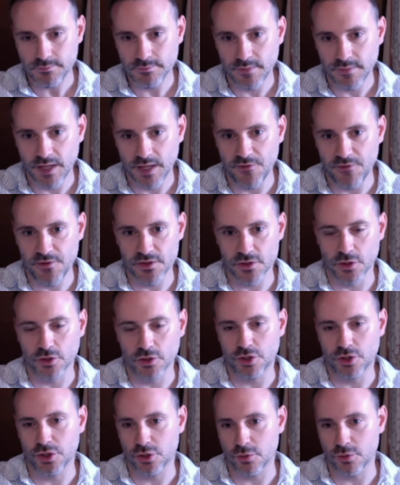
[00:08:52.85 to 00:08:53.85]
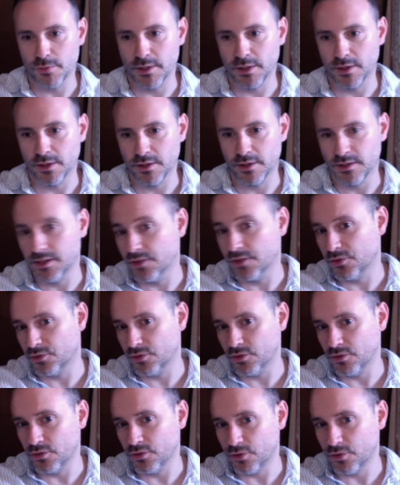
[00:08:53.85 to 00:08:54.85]
If he's not, she has to be in the
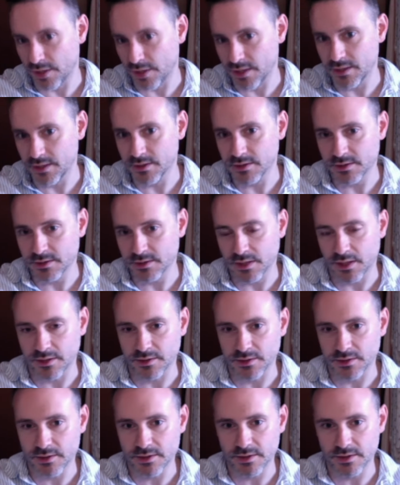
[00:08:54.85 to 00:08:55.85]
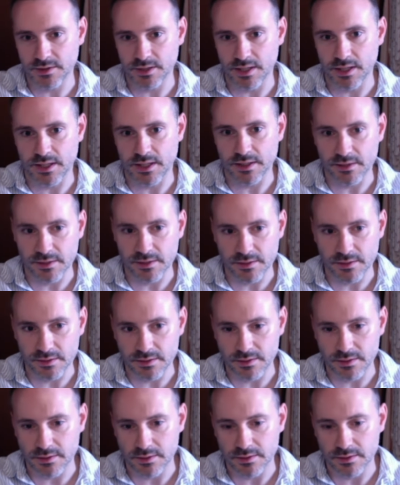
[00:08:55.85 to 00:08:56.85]
3 starters, and
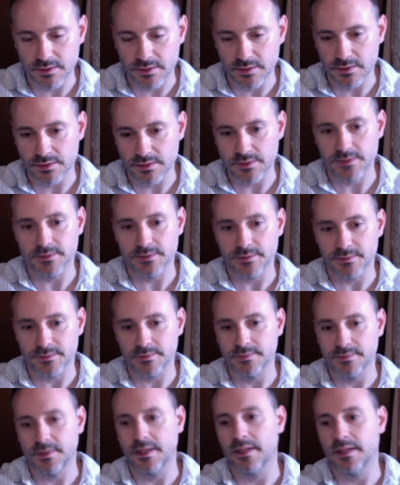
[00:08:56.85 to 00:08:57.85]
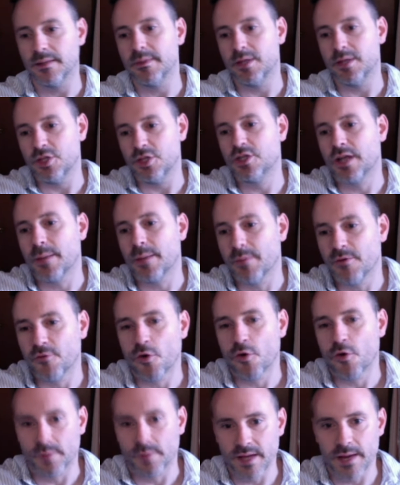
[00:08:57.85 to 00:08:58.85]
I mean, she can
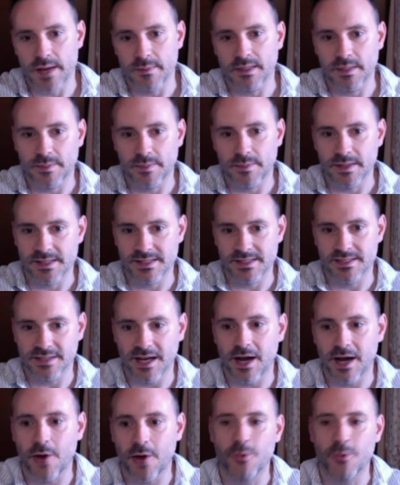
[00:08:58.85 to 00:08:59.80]
perform, yeah, but depends how is her